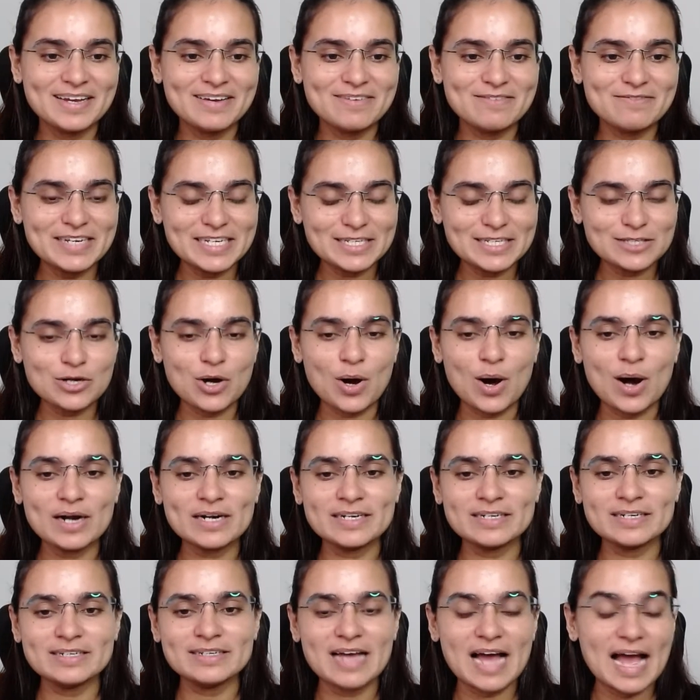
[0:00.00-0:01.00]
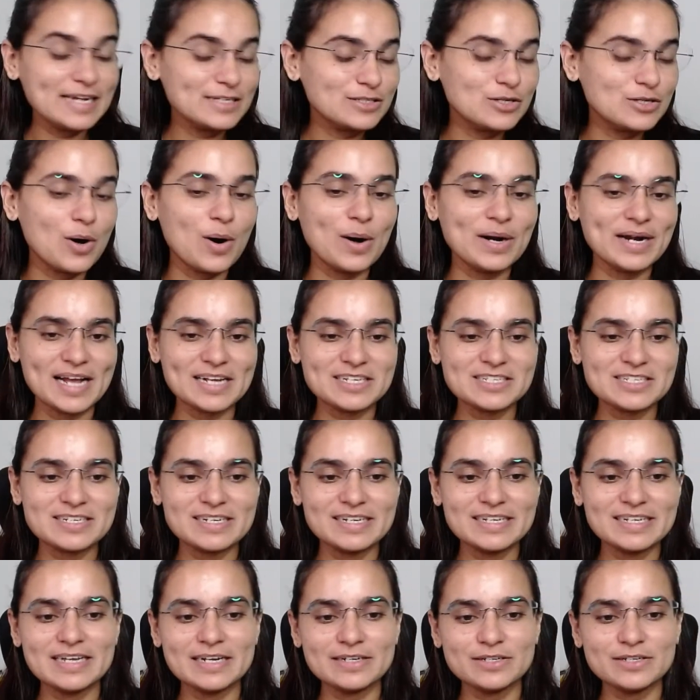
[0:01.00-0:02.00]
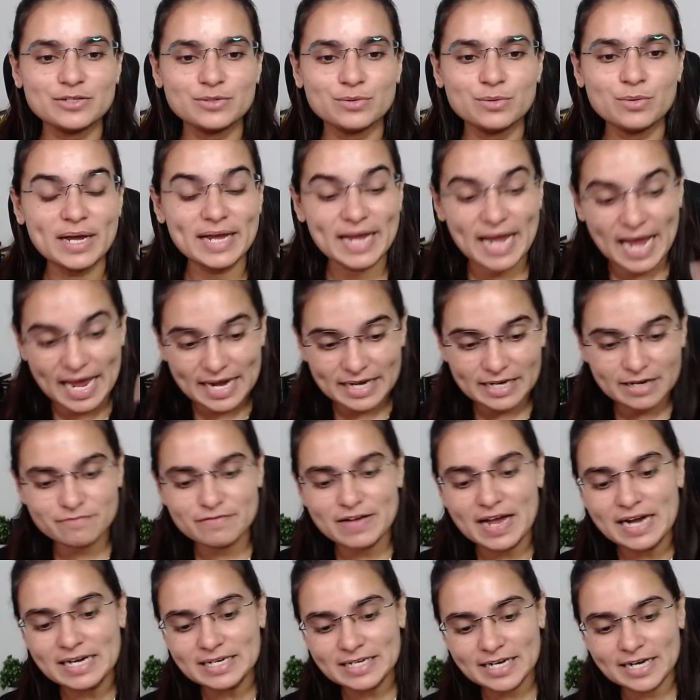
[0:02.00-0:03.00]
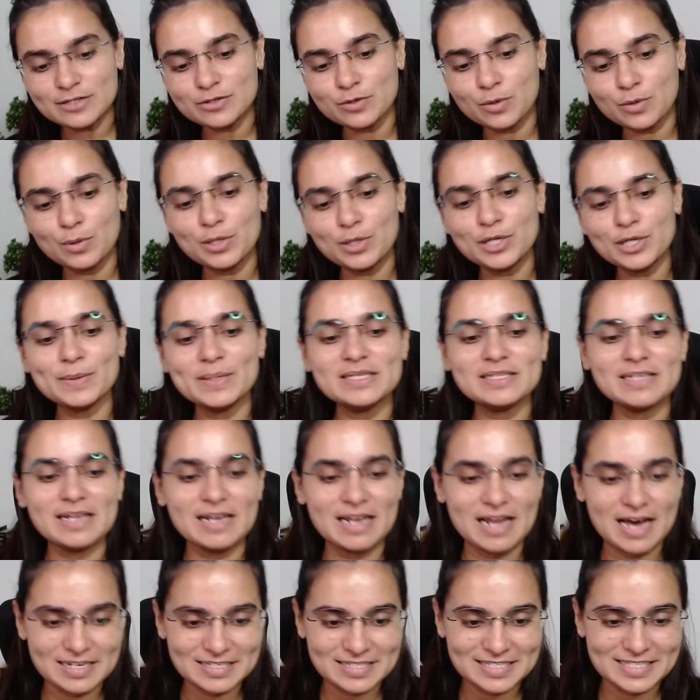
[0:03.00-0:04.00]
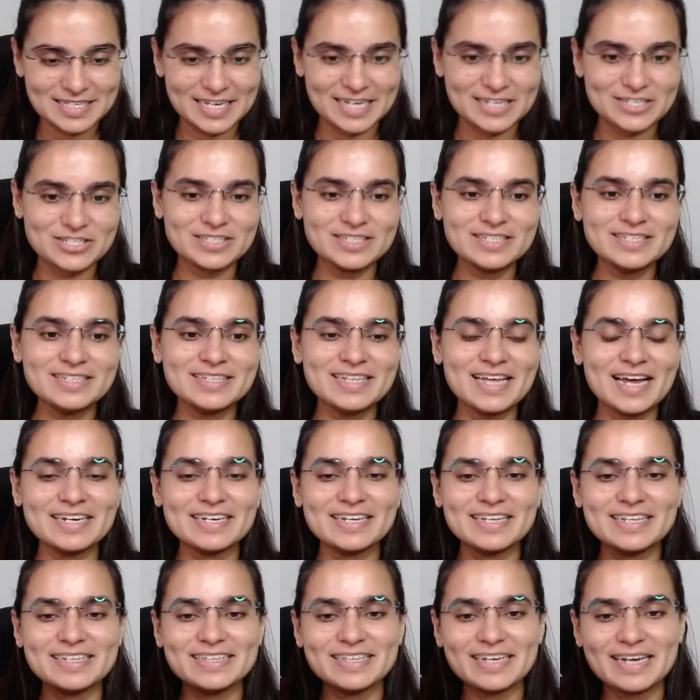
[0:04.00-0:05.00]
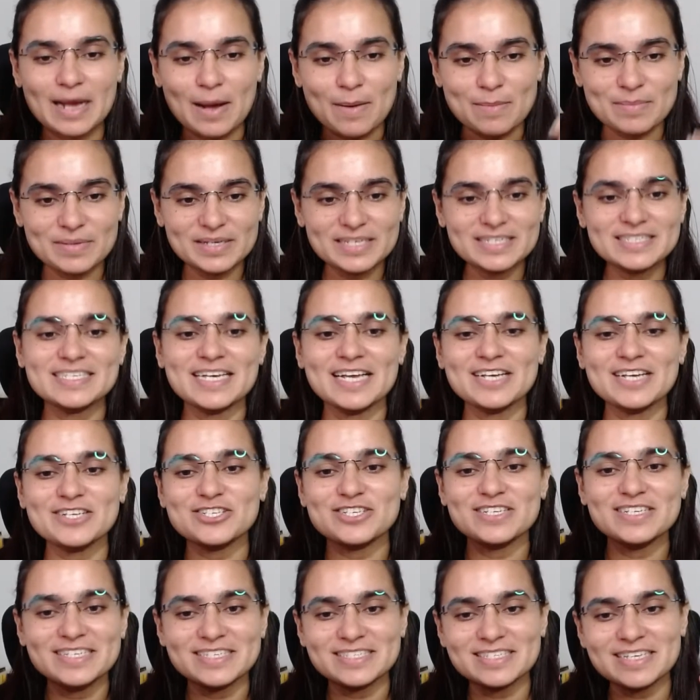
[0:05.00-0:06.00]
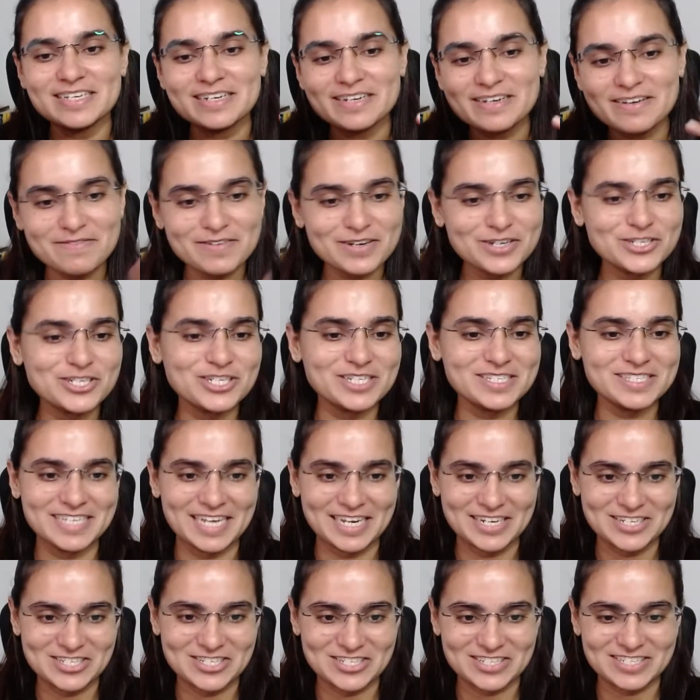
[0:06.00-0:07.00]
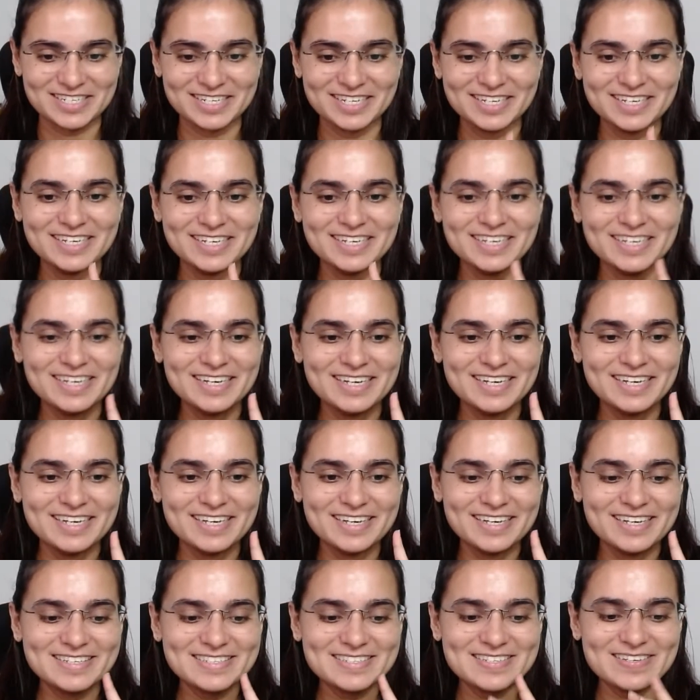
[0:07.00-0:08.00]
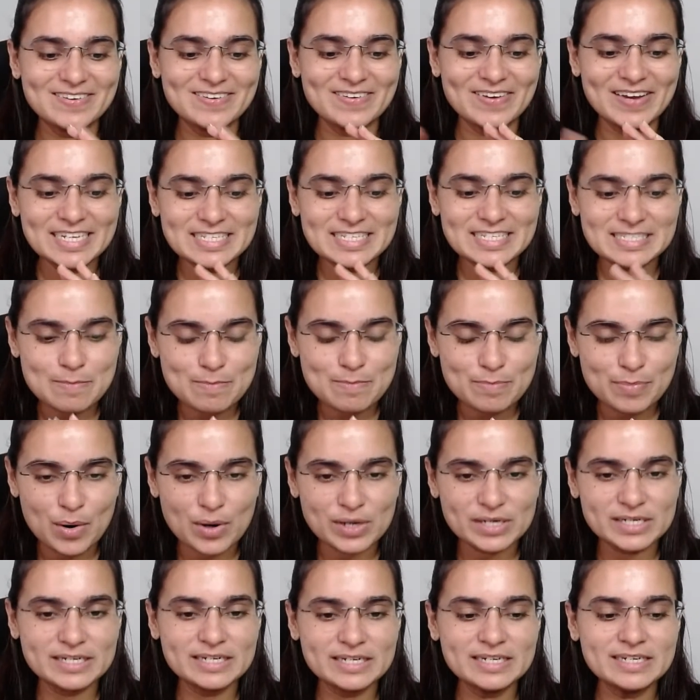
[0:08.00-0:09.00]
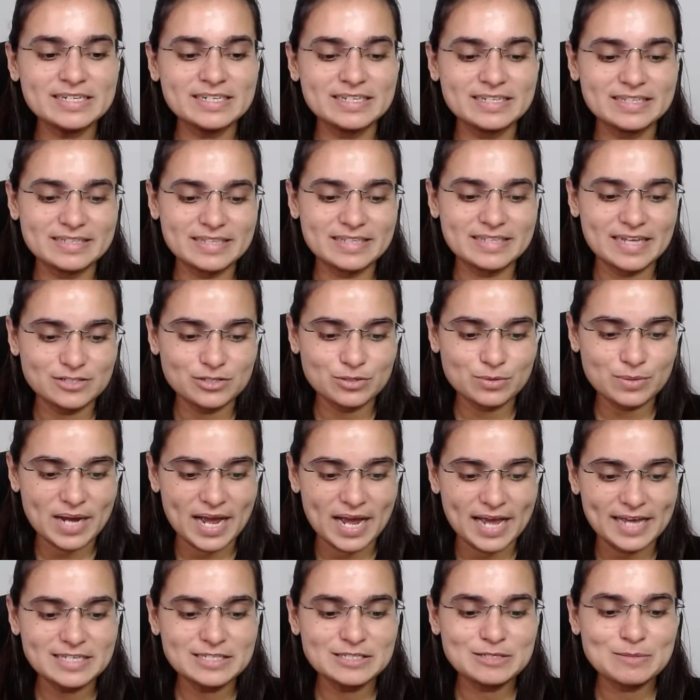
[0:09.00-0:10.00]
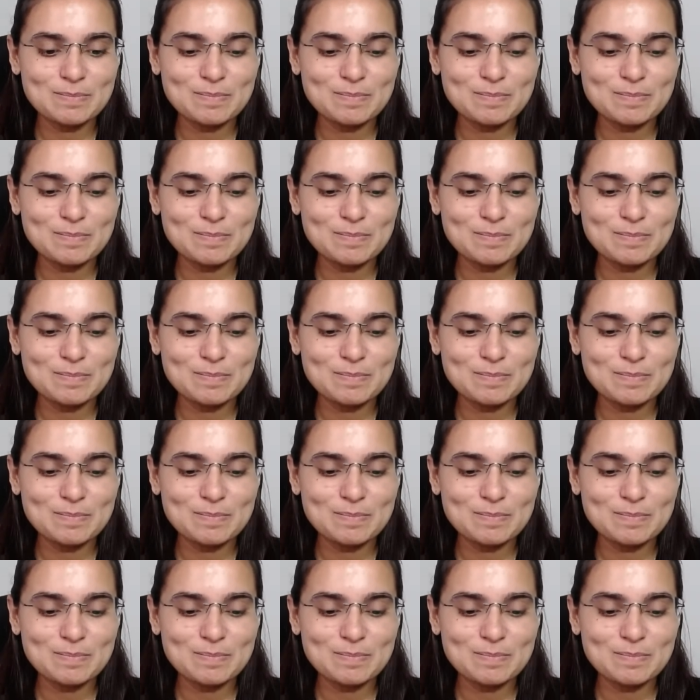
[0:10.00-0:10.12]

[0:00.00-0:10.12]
I thought actually that, and in fact, I told you in the last session that the coming session is a revision session. So it's important that you guys